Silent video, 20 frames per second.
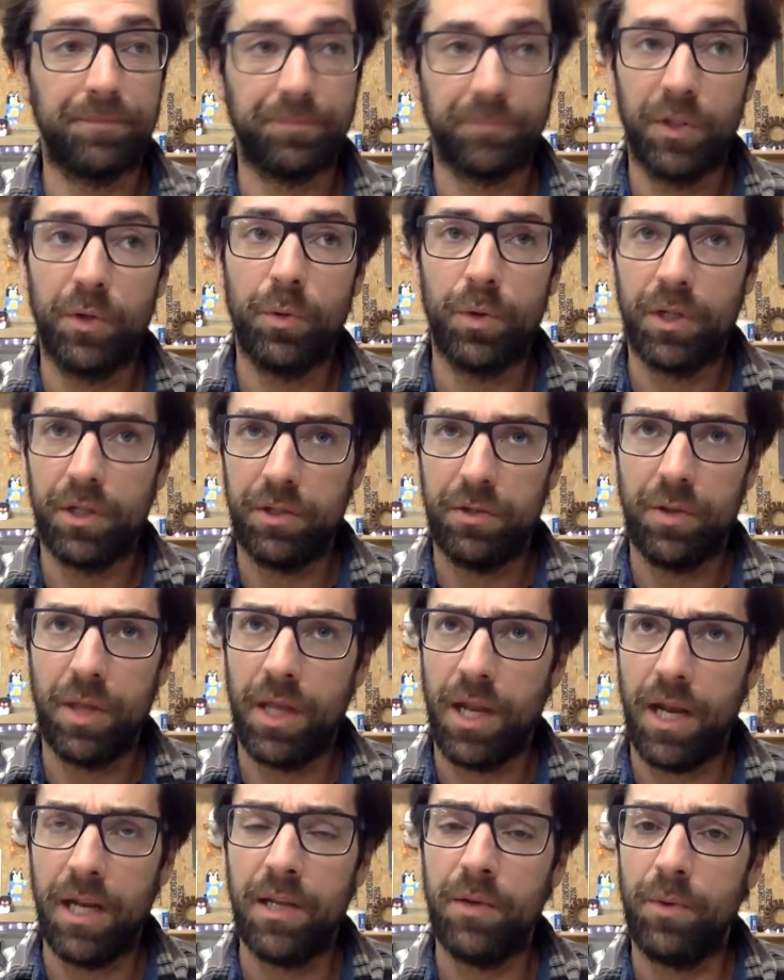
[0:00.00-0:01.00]
You want to do
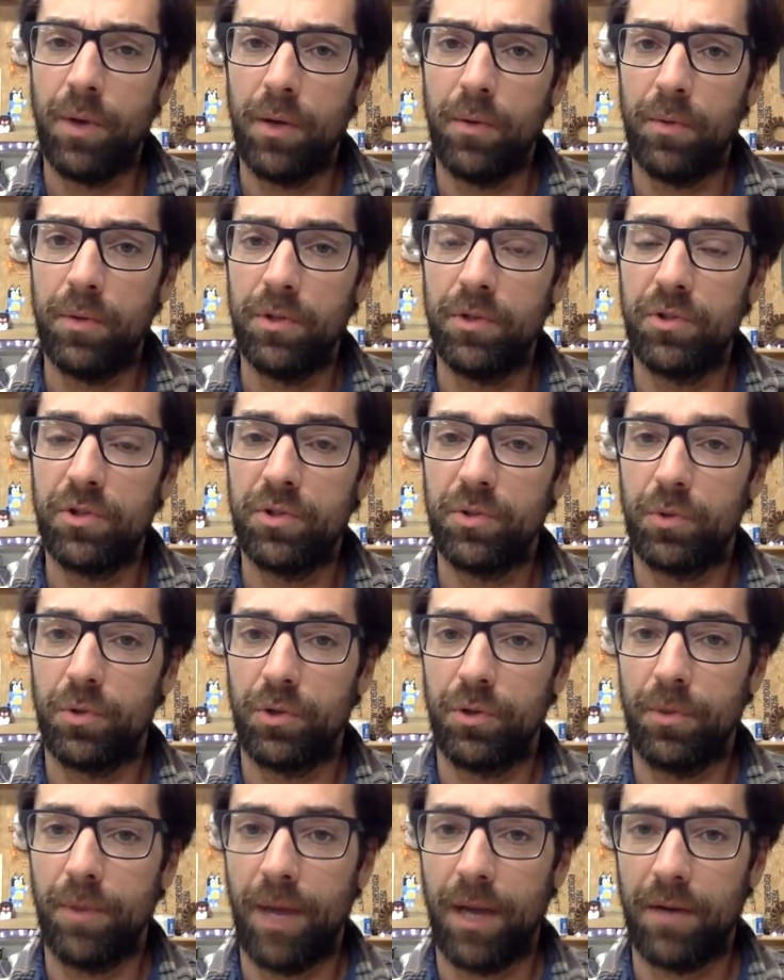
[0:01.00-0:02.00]
that anyway when you store
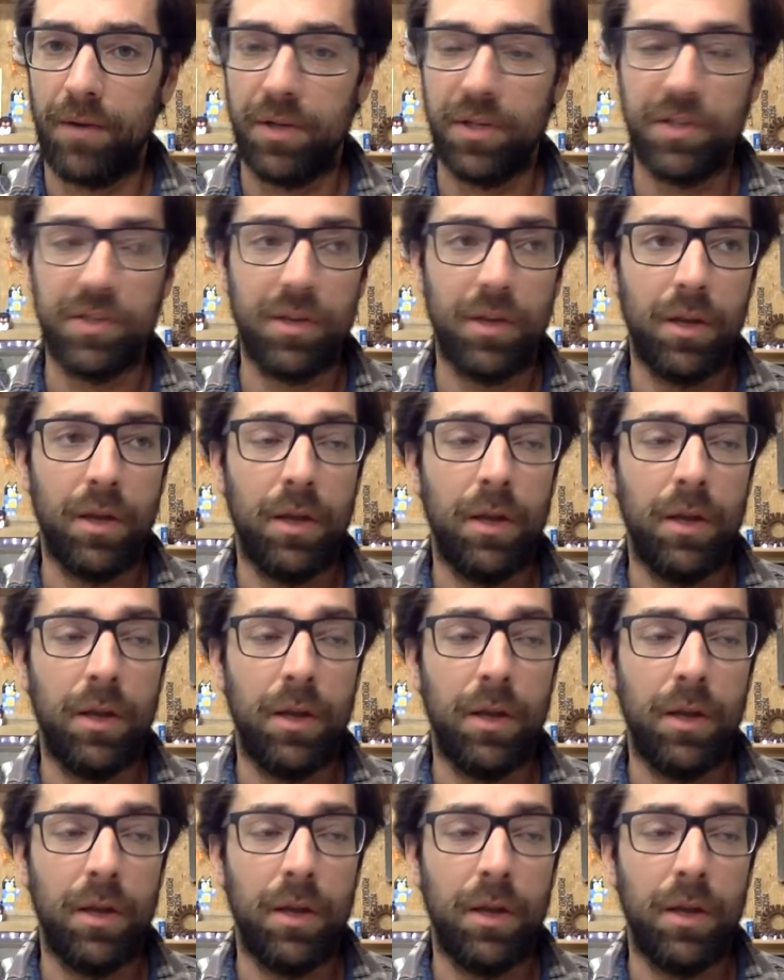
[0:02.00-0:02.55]
your batteries.